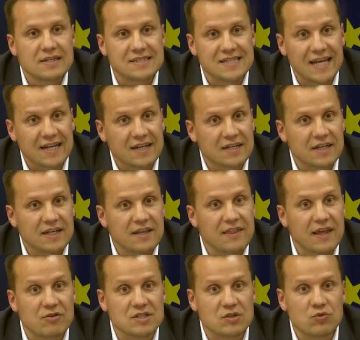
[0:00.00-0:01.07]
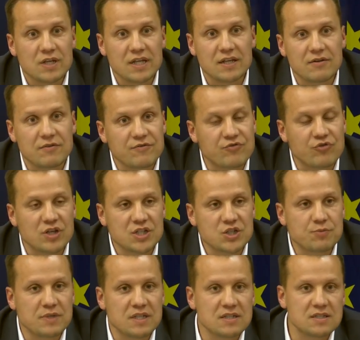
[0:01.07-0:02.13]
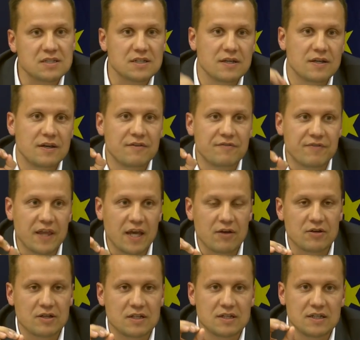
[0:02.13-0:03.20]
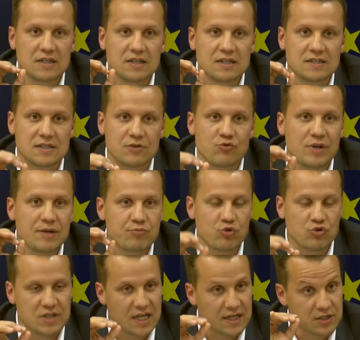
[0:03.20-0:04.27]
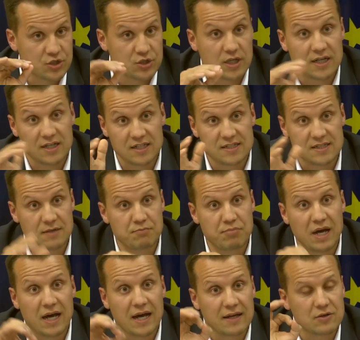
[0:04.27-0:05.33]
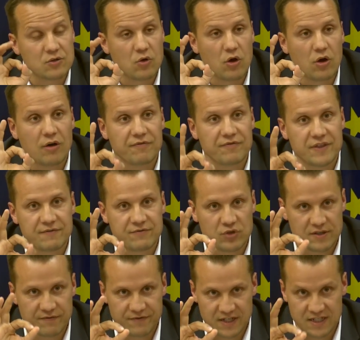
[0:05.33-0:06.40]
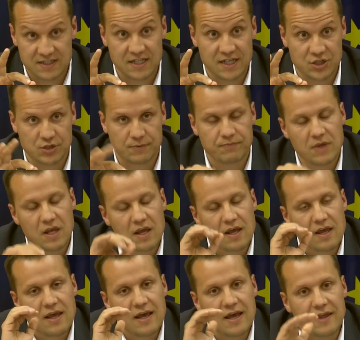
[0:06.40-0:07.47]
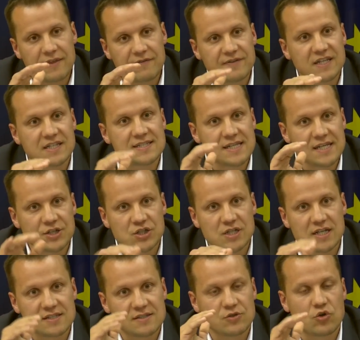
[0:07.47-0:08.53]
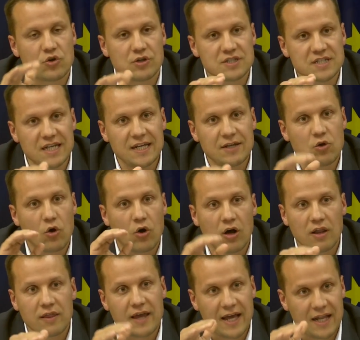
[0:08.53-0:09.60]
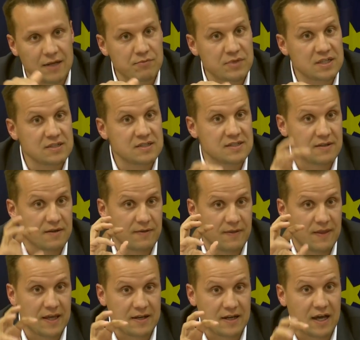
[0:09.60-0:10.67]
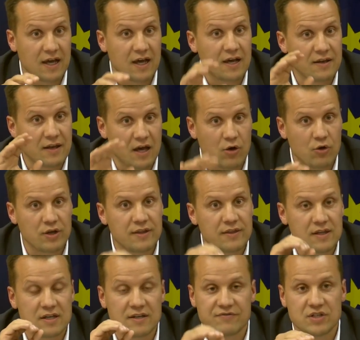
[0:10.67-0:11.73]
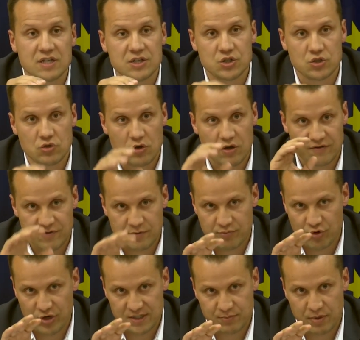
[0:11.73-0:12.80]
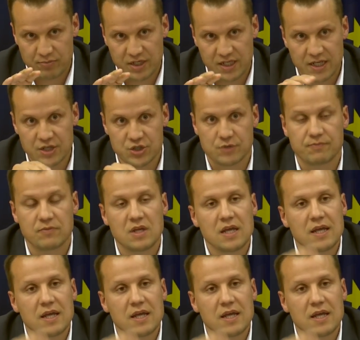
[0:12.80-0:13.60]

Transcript: Secondly, there is only an infringement if there is a reproduction, at least in part, of the fixation. And the fixation has to contain all the elements that are now in the definition of a press publication,